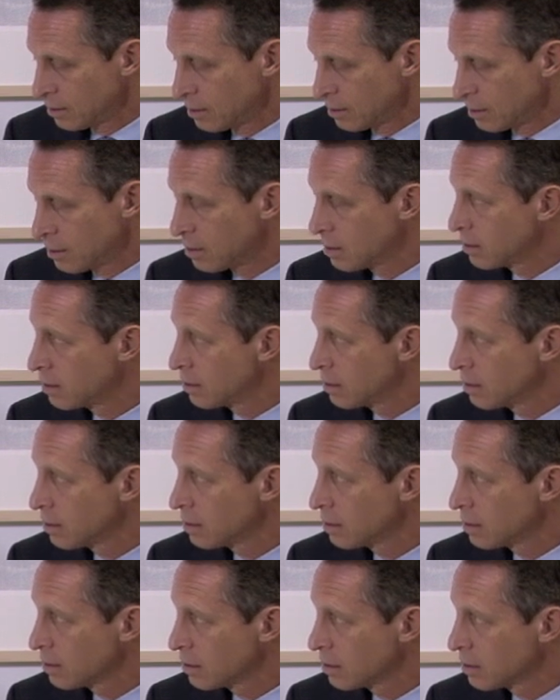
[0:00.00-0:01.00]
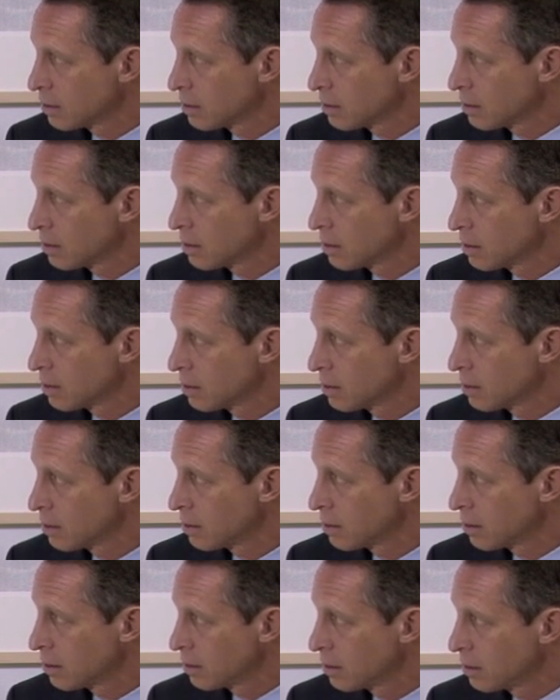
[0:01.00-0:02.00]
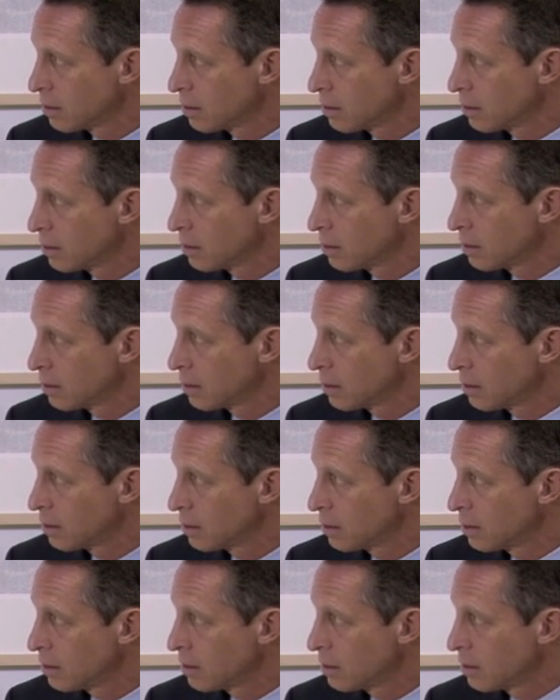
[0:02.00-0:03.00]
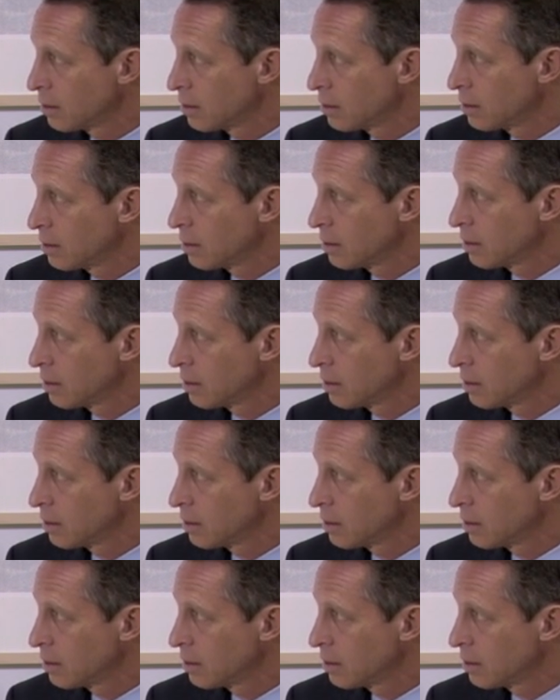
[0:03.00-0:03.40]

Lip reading: This person isn't speaking.